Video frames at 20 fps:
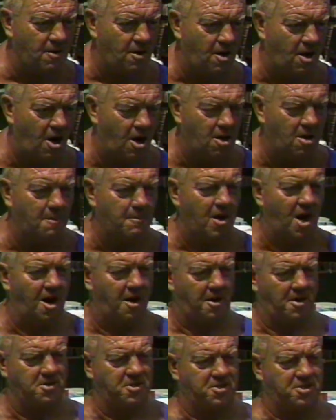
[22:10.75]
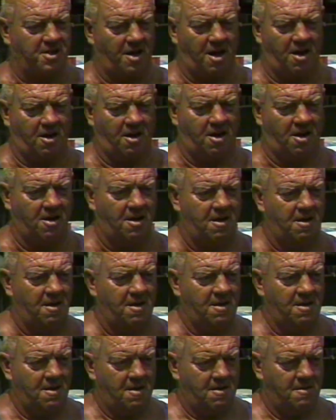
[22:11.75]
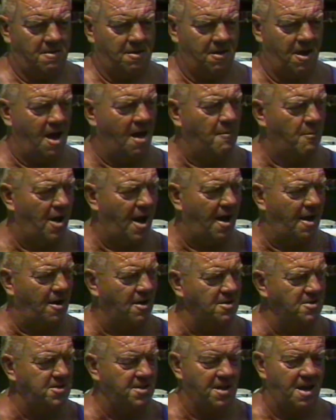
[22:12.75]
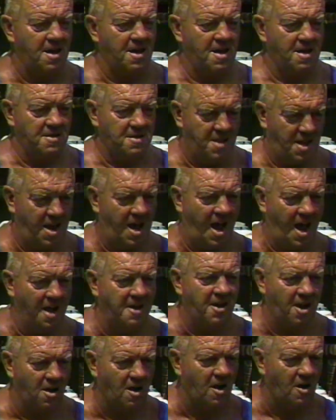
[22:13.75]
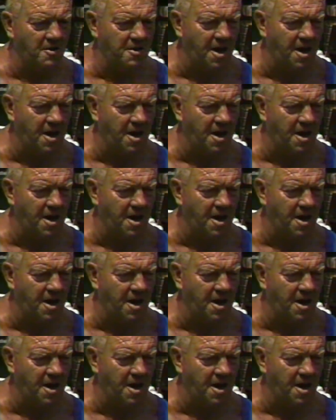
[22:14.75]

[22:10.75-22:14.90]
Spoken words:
all-American center linebackers that had to go.